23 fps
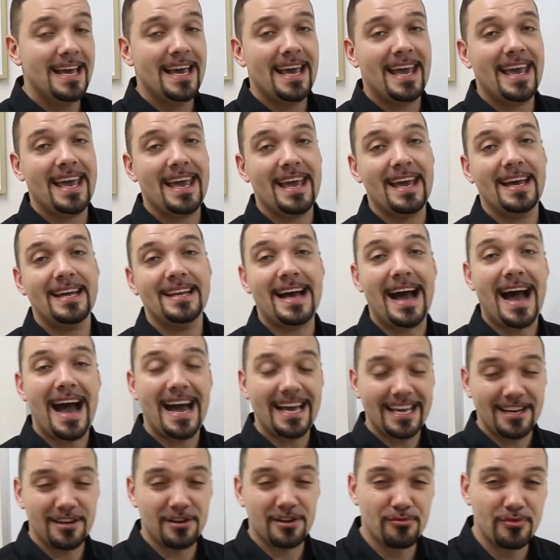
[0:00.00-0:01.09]
And I
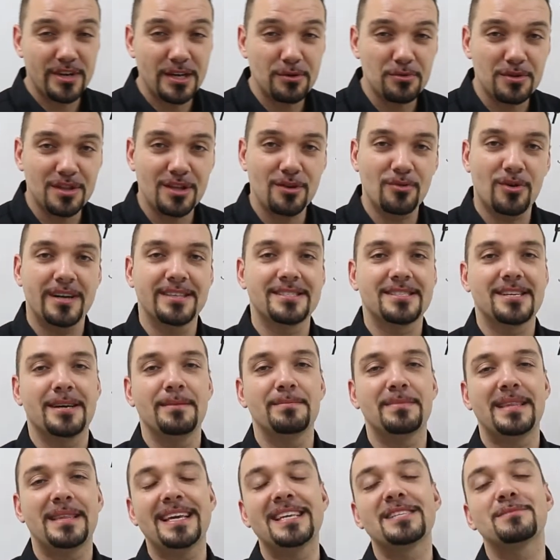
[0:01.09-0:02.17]
agree with you on
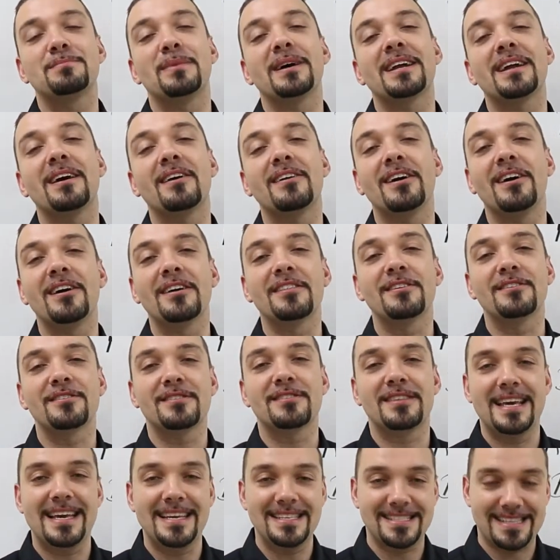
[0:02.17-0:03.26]
some things, but on other
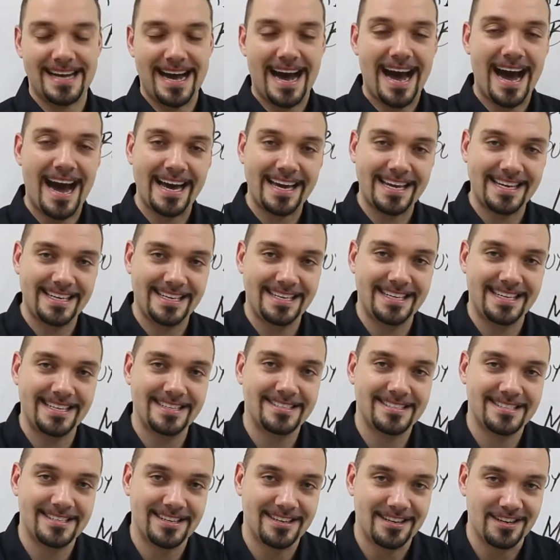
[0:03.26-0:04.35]
things, I
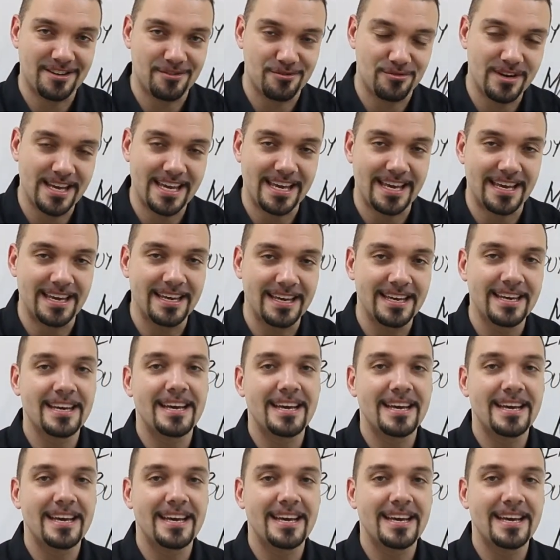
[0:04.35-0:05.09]
disagree.